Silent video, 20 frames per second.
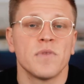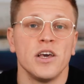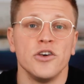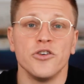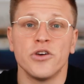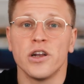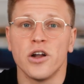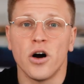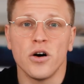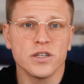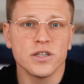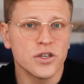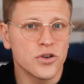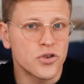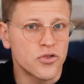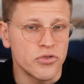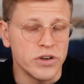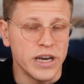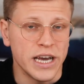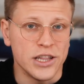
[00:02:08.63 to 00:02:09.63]
You can also
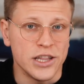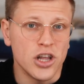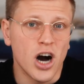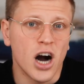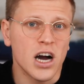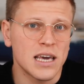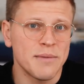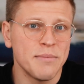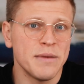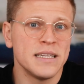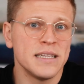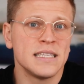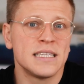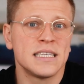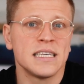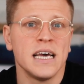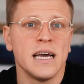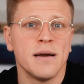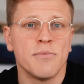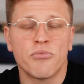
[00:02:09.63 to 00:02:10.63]
create
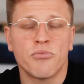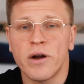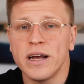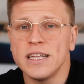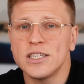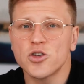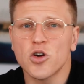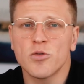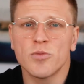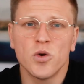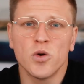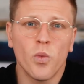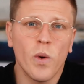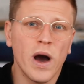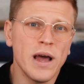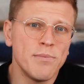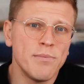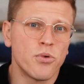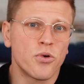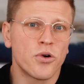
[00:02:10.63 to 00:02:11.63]
documents, brainstorm on
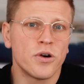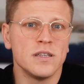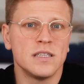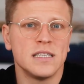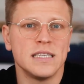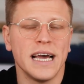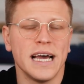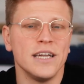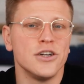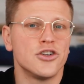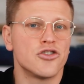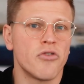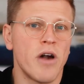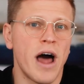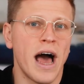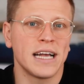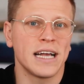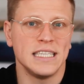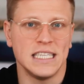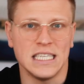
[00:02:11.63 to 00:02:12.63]
whiteboards, and
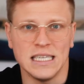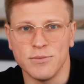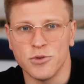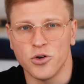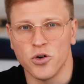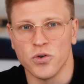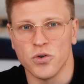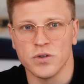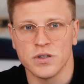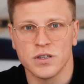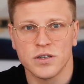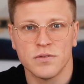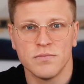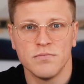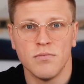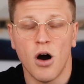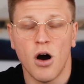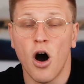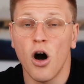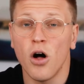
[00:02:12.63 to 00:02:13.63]
track team goals,
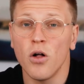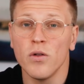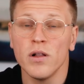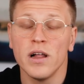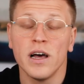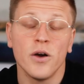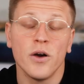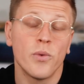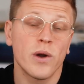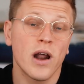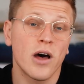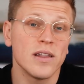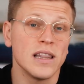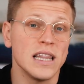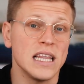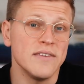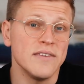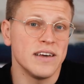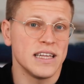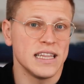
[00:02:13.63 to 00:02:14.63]
all without
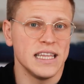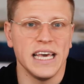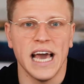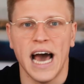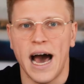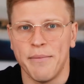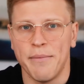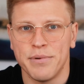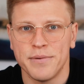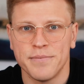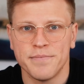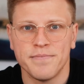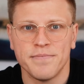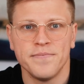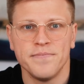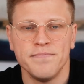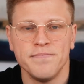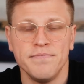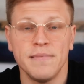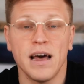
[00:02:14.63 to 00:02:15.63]
leaving the app.
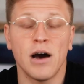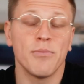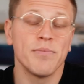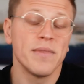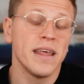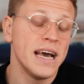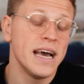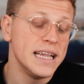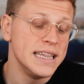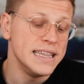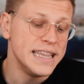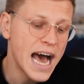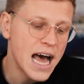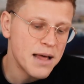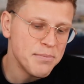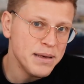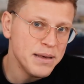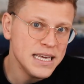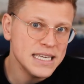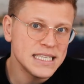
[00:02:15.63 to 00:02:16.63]
Now,
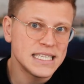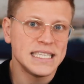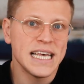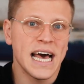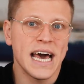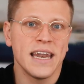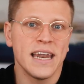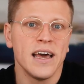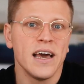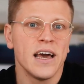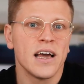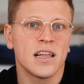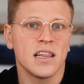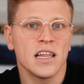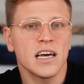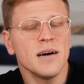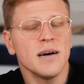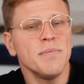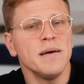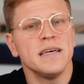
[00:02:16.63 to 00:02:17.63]
that being said,
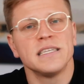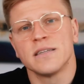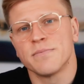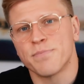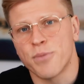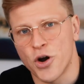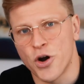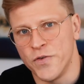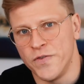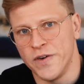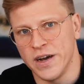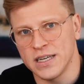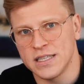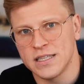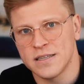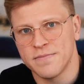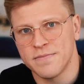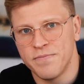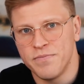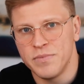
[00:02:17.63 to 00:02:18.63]
ClickUp isn't
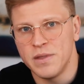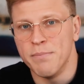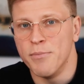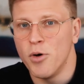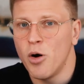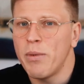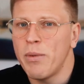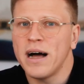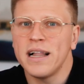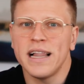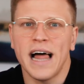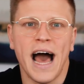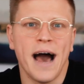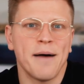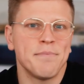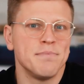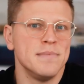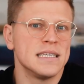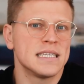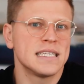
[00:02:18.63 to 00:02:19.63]
perfect. The mobile
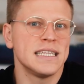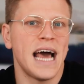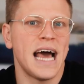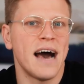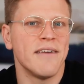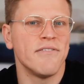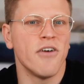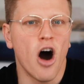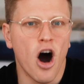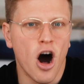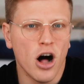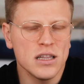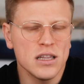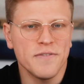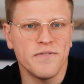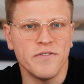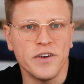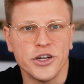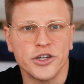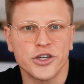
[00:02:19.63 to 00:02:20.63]
app doesn't have all the
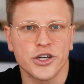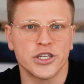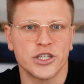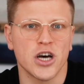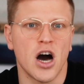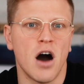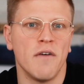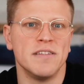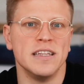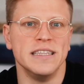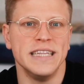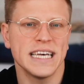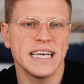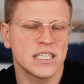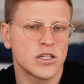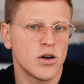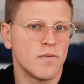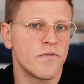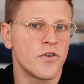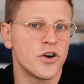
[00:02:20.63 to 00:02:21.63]
features of the
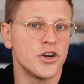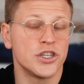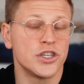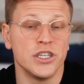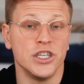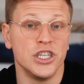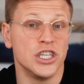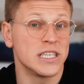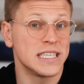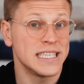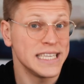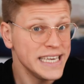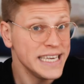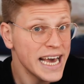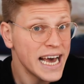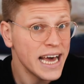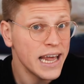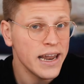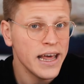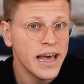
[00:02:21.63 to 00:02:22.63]
desktop version just
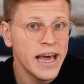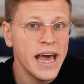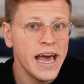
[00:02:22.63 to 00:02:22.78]
yet,